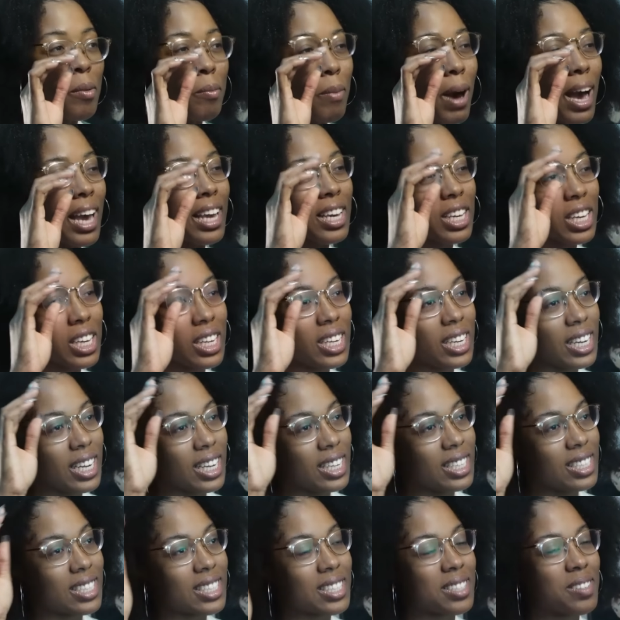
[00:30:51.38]
My
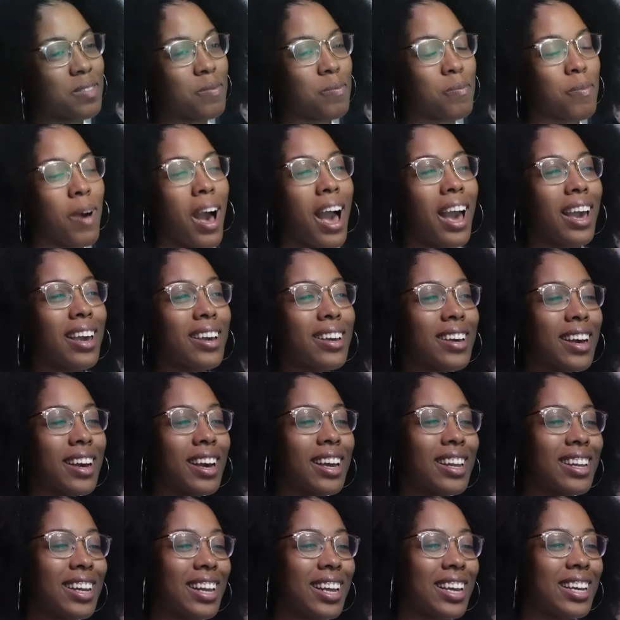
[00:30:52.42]
goodness. My
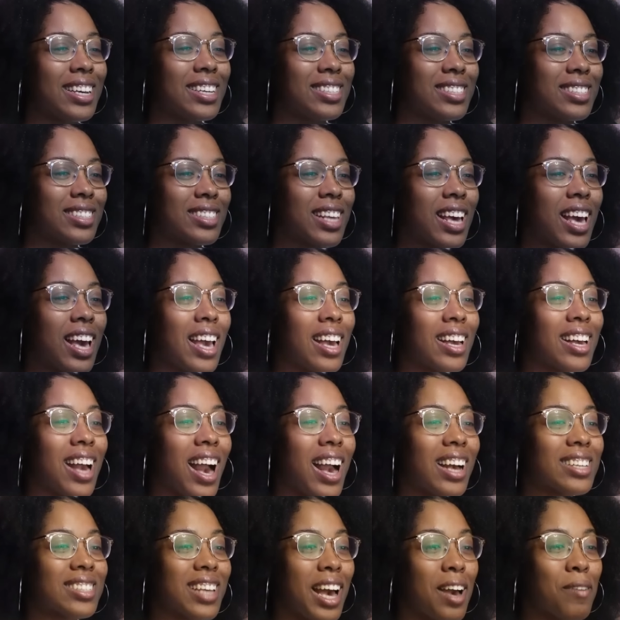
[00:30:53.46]
goodness.
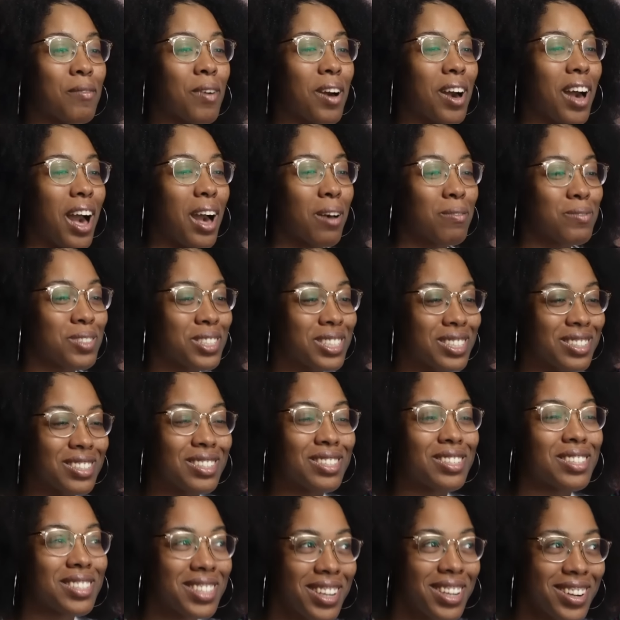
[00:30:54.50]
Guys, I'm I'm
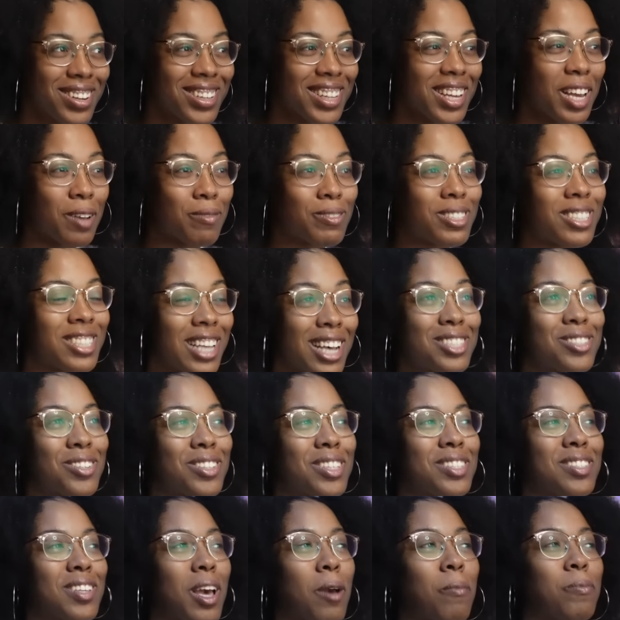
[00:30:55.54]
sincerely obsessed
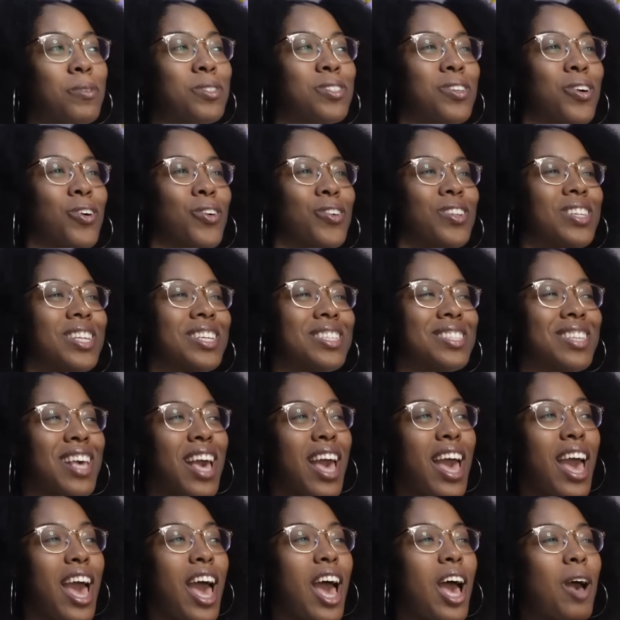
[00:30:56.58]
with this episode. This
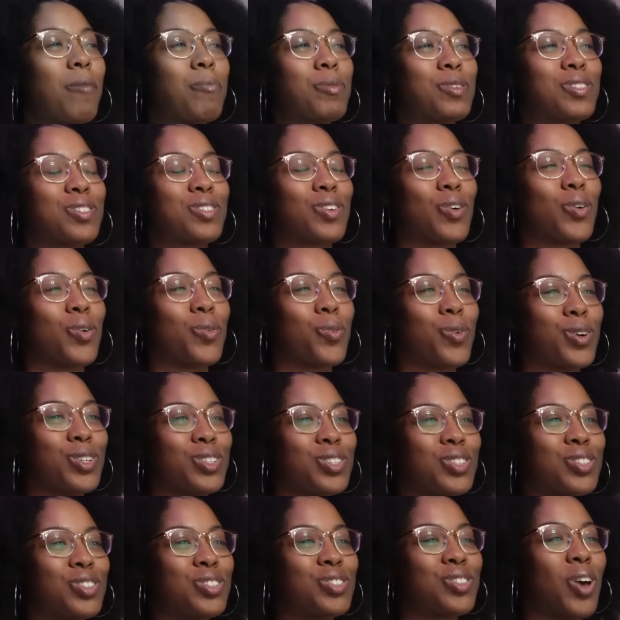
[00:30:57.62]
episode
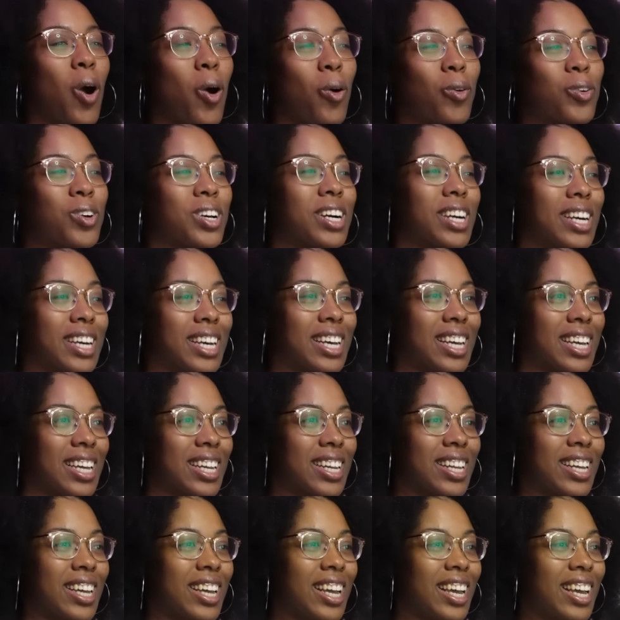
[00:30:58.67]
was so
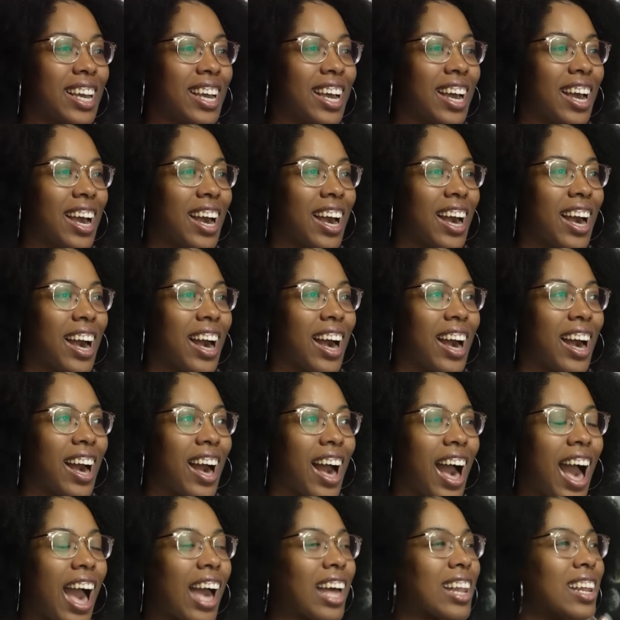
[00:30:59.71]
good.
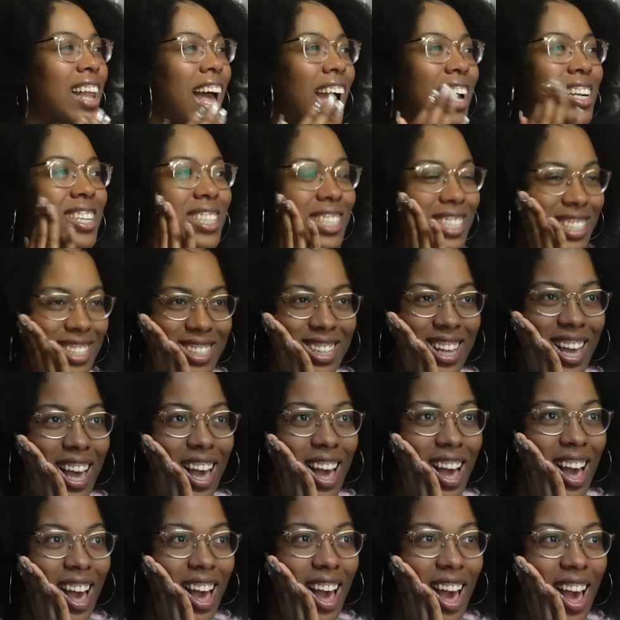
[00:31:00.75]
I I just
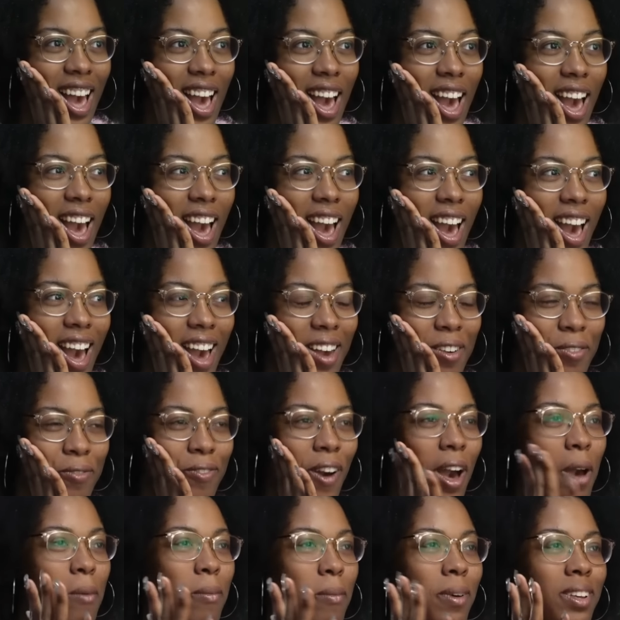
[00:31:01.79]
I
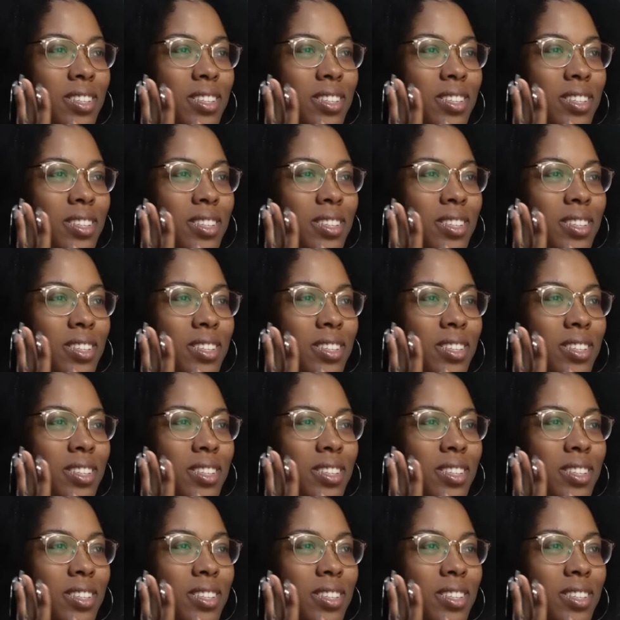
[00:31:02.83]
found